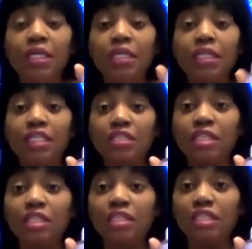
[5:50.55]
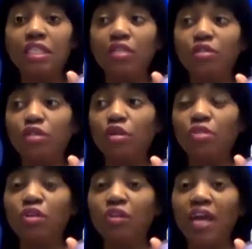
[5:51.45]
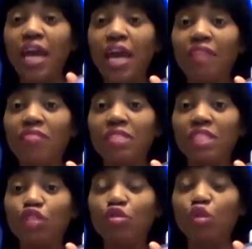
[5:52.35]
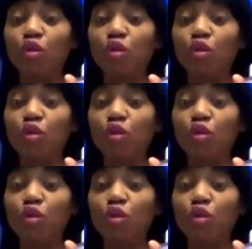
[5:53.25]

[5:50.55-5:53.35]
these are Castile soaps, so they have essential